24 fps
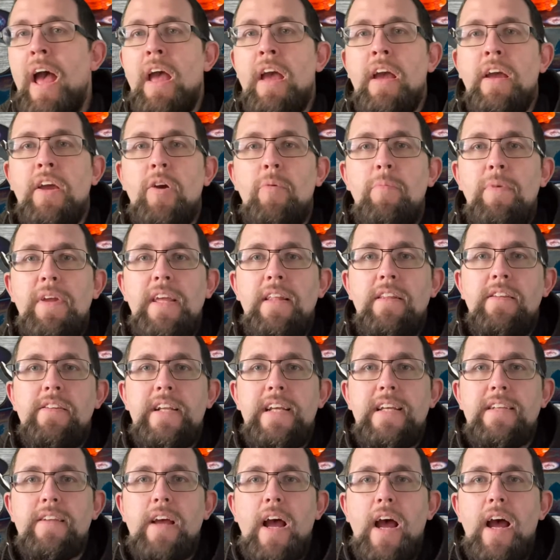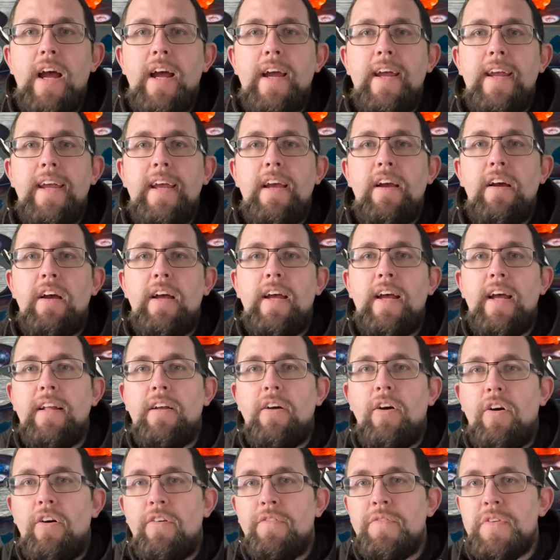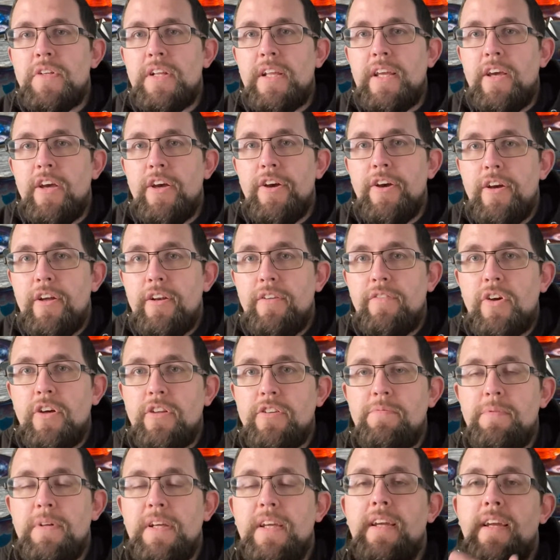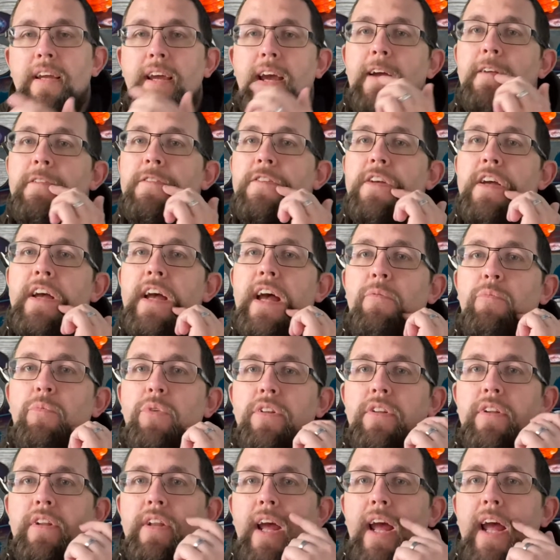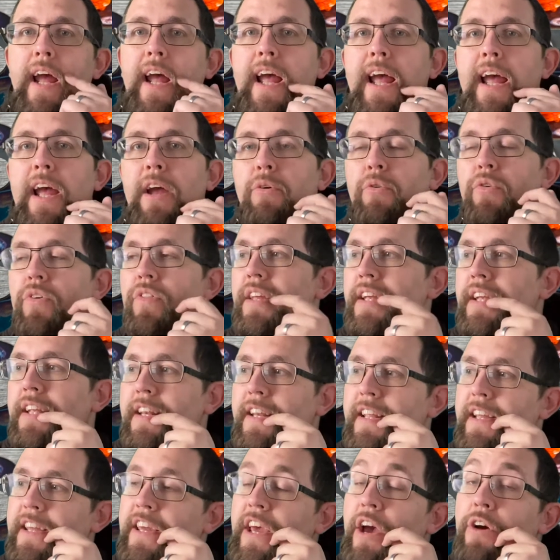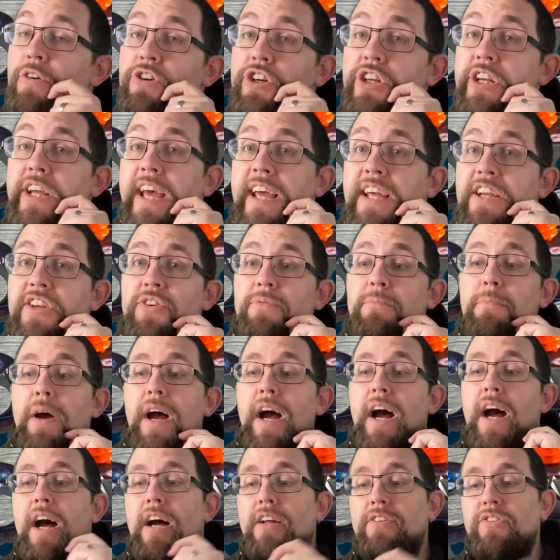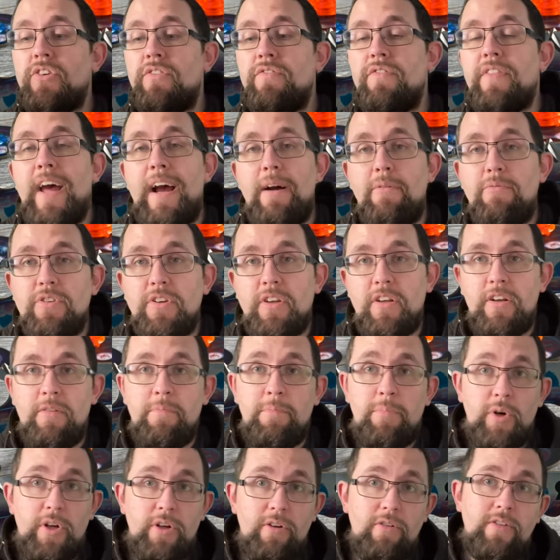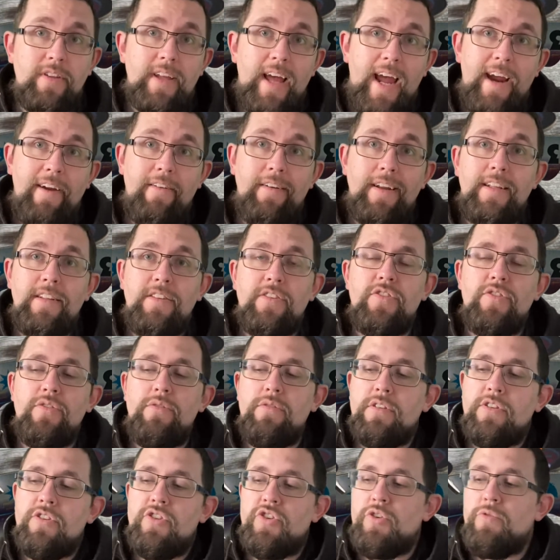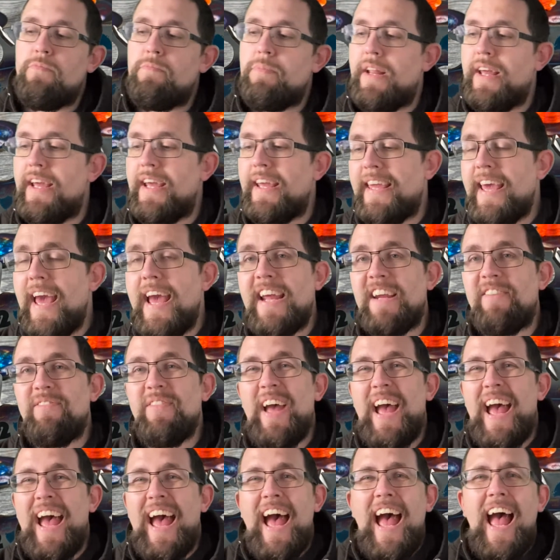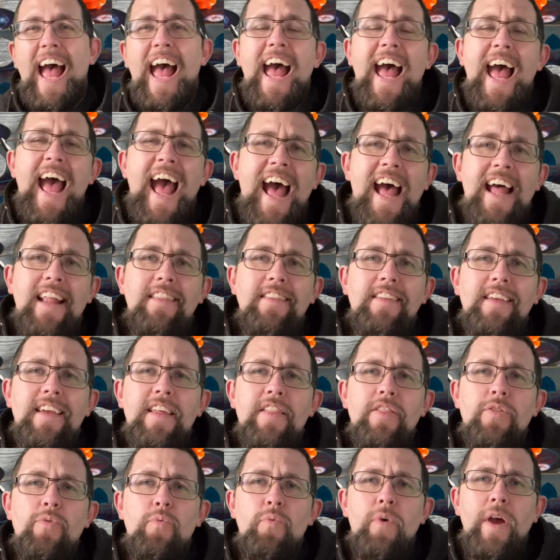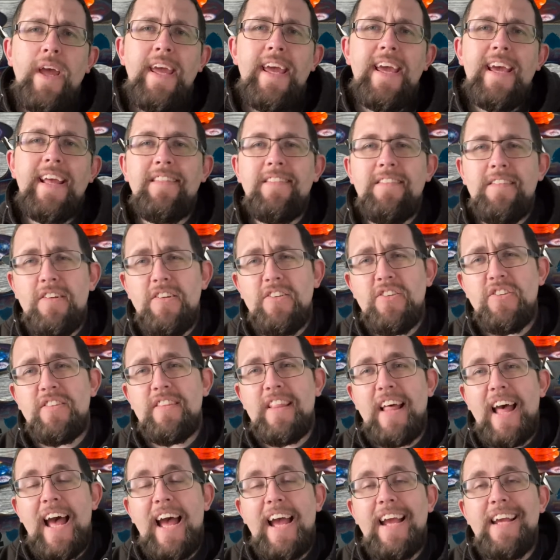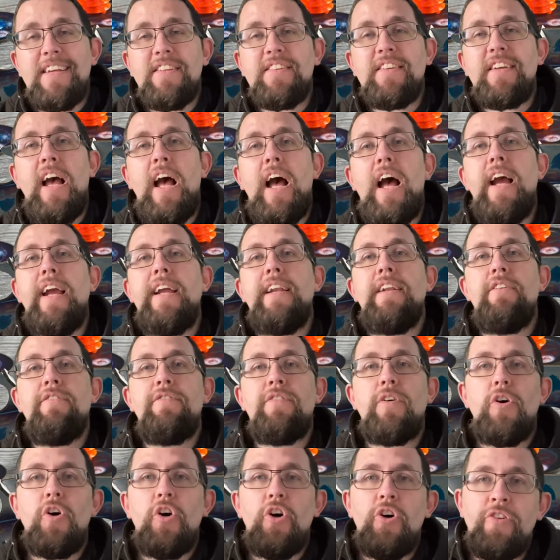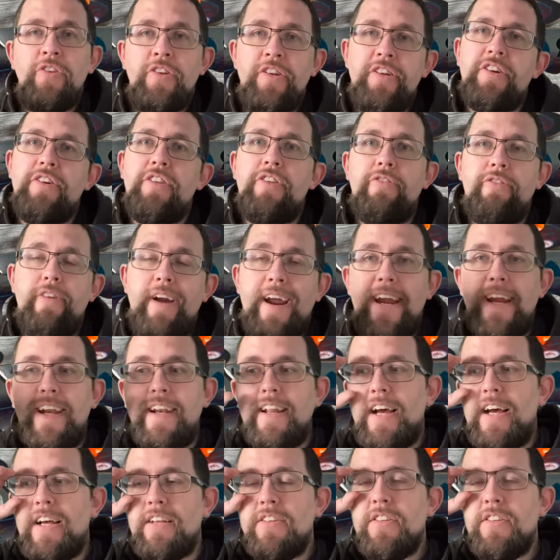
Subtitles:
Coming into this, I obviously heard of Cosmic Encounter and wondered how the negotiation part of that was going to boil down into a 2-player game. And the way it does that is kind of under the radar.